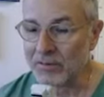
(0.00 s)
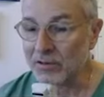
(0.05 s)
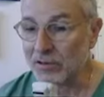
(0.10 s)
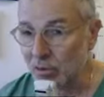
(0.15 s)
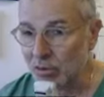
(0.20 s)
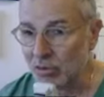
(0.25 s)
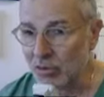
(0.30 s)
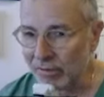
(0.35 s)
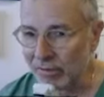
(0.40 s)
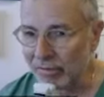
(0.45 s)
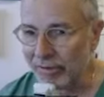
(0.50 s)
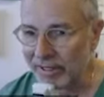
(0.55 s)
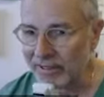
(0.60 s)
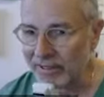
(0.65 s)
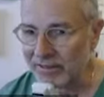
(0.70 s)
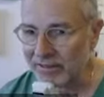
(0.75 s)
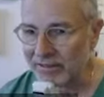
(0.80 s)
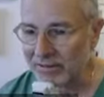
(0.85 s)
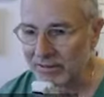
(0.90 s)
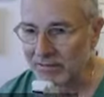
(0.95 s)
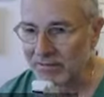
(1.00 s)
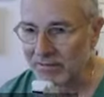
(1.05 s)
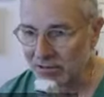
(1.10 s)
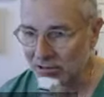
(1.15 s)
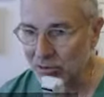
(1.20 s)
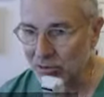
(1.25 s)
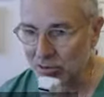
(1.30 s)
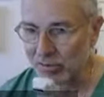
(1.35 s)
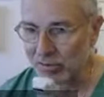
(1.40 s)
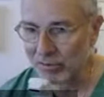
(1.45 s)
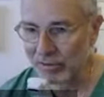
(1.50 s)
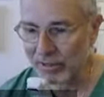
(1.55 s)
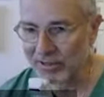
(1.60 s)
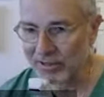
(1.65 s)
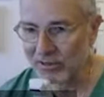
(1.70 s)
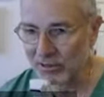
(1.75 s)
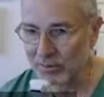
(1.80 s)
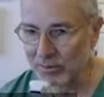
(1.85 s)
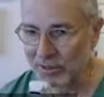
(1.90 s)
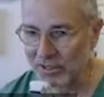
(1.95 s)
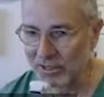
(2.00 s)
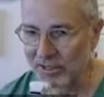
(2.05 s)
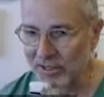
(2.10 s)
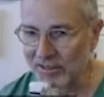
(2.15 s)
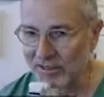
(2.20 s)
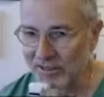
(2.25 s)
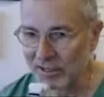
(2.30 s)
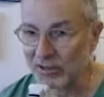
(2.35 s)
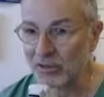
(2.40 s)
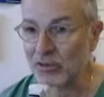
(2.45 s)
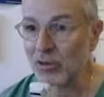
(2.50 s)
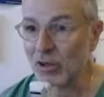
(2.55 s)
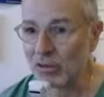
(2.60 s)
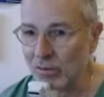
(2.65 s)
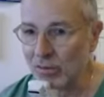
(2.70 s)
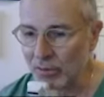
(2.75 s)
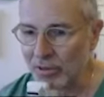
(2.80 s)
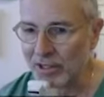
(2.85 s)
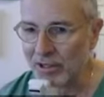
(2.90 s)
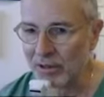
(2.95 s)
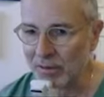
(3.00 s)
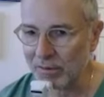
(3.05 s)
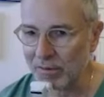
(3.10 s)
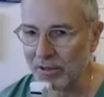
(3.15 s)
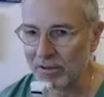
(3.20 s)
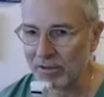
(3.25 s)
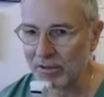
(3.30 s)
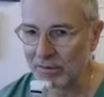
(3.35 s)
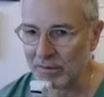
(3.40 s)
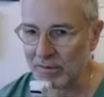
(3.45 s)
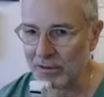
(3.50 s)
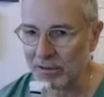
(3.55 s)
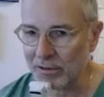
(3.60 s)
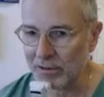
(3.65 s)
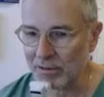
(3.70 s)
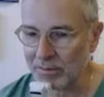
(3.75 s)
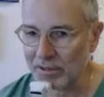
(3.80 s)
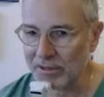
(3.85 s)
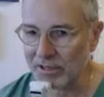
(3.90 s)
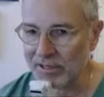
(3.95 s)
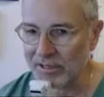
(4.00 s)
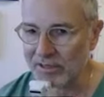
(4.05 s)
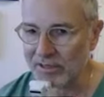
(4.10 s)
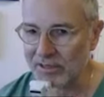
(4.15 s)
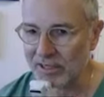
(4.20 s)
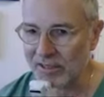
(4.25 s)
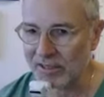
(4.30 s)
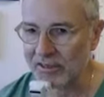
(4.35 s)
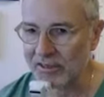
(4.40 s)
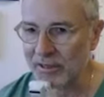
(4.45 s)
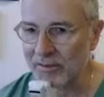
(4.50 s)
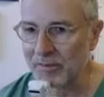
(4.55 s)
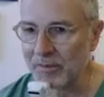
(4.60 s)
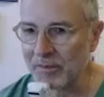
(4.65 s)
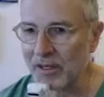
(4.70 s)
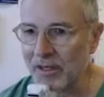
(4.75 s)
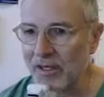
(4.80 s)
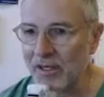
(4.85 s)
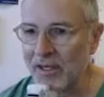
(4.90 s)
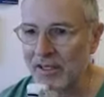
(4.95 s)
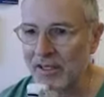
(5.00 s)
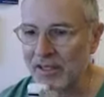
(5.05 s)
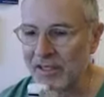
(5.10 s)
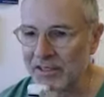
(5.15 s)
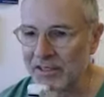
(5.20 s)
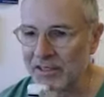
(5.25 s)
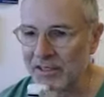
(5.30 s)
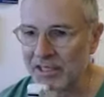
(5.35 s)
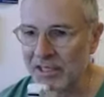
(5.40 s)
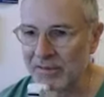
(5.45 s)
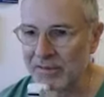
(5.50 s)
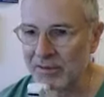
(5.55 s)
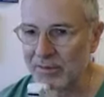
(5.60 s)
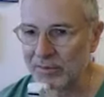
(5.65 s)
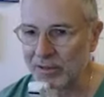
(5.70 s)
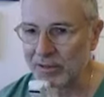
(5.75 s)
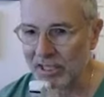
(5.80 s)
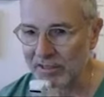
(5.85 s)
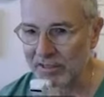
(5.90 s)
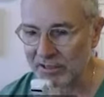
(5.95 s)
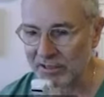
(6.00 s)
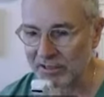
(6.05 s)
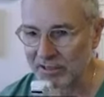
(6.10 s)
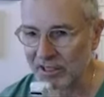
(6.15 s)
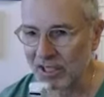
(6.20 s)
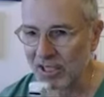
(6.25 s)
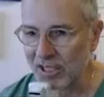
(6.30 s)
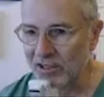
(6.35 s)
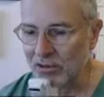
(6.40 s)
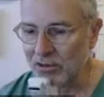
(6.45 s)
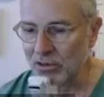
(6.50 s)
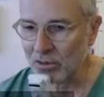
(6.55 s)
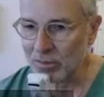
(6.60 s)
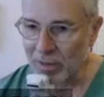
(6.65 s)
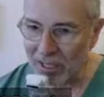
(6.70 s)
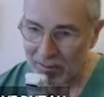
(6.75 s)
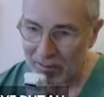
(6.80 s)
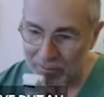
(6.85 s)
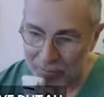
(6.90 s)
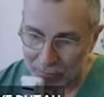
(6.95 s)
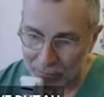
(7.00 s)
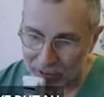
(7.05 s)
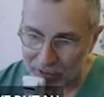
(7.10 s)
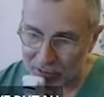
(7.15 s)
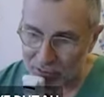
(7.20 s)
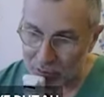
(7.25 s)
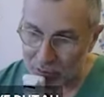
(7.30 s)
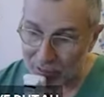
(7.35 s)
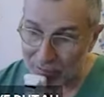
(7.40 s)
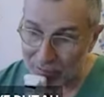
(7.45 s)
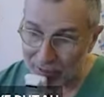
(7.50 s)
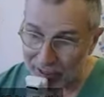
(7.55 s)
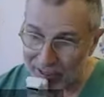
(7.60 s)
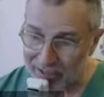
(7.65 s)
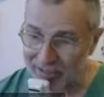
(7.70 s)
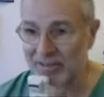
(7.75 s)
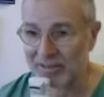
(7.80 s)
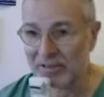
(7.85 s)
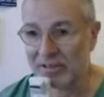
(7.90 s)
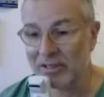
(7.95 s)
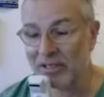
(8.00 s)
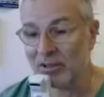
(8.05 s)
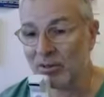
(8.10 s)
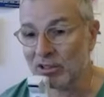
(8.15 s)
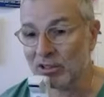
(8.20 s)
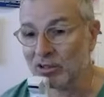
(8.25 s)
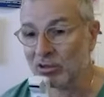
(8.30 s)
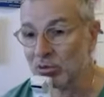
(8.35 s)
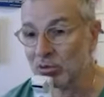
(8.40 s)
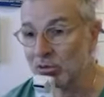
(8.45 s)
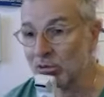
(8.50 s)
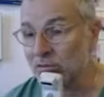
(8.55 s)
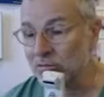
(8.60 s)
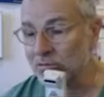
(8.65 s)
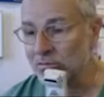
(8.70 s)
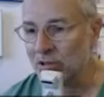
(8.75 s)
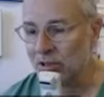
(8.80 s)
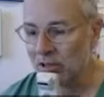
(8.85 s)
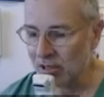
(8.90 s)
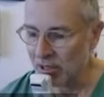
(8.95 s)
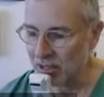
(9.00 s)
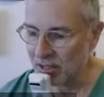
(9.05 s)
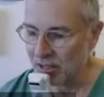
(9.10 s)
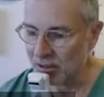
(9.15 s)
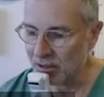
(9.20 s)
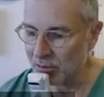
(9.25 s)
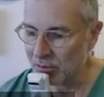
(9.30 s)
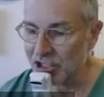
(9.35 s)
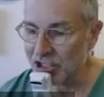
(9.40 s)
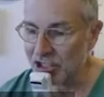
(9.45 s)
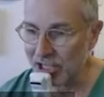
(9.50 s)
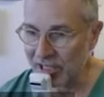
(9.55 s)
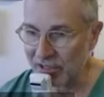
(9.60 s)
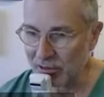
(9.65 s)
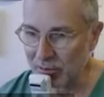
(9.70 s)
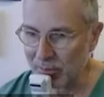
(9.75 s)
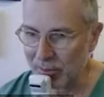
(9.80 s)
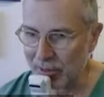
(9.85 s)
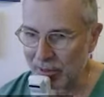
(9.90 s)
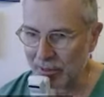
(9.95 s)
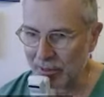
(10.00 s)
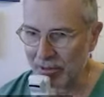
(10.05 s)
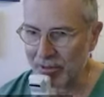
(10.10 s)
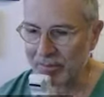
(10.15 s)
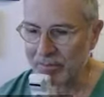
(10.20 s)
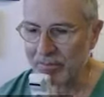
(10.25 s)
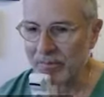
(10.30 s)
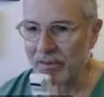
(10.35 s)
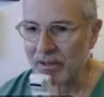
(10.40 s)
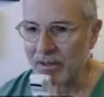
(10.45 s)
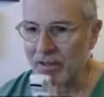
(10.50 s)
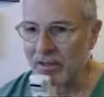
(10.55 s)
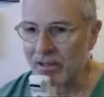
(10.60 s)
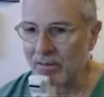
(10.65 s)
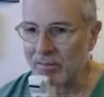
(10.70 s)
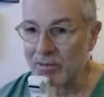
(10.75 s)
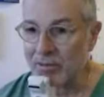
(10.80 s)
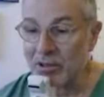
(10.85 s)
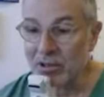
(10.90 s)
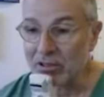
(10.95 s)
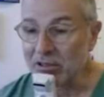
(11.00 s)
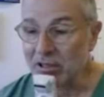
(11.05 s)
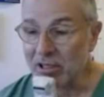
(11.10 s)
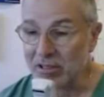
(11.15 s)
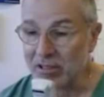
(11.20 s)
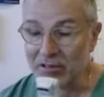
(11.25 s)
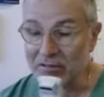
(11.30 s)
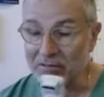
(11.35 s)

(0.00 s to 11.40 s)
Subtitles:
ultraflex, a metallic stent, not fully covered metallic stent, in 11 cases. So my first reflex was to reject the paper because